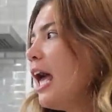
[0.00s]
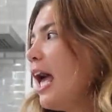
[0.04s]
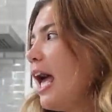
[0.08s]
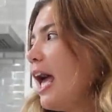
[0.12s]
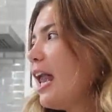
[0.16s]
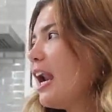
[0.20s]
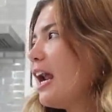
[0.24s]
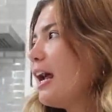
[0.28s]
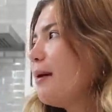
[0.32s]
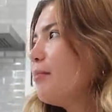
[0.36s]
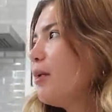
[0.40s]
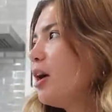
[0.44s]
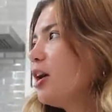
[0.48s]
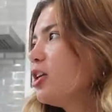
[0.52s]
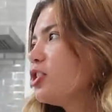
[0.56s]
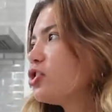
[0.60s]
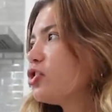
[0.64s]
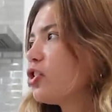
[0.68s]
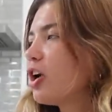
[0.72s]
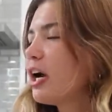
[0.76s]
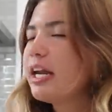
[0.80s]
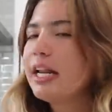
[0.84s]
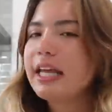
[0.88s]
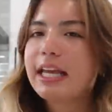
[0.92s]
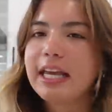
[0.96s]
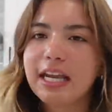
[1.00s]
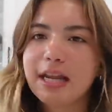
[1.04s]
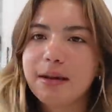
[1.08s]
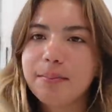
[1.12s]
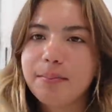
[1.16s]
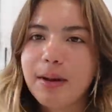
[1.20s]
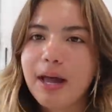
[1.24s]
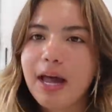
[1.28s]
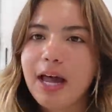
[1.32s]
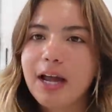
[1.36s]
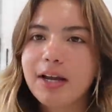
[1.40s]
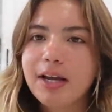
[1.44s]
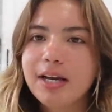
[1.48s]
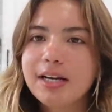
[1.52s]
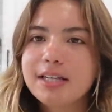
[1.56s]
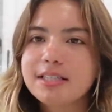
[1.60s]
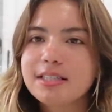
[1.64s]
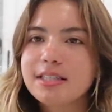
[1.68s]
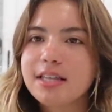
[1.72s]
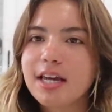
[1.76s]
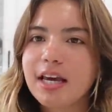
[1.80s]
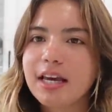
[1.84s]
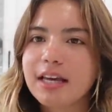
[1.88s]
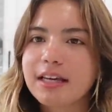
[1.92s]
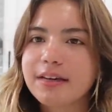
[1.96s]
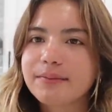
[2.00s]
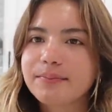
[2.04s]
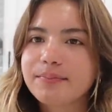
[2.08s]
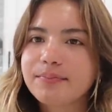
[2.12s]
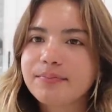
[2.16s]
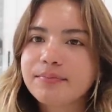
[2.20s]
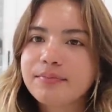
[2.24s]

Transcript: and I'm not trying to get it back because like